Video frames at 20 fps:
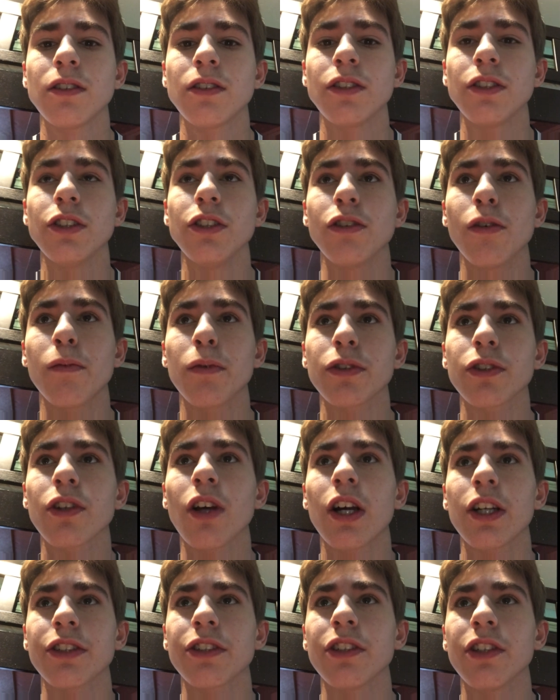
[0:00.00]
You almost
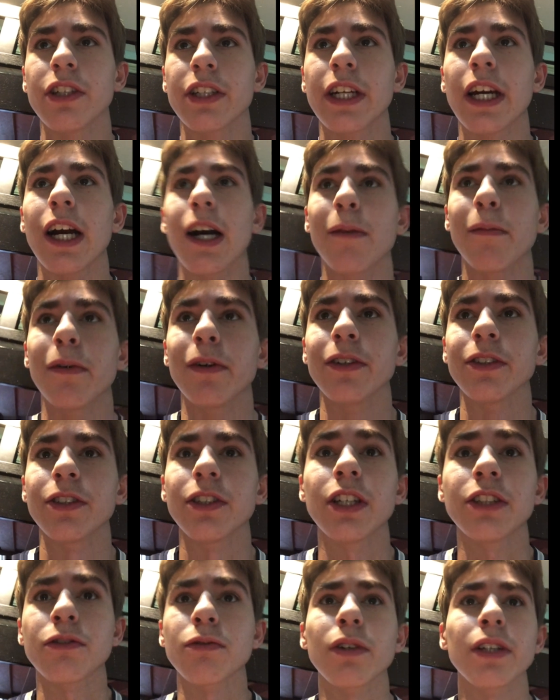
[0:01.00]
lost to the Cowboys.
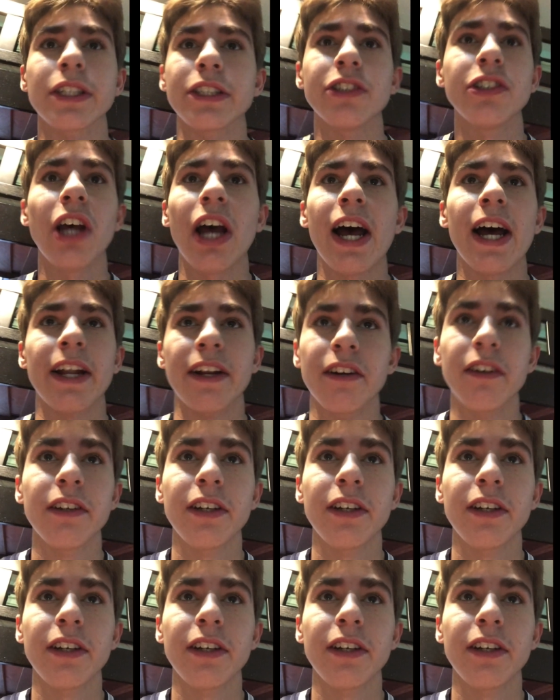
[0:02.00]
That's really sad.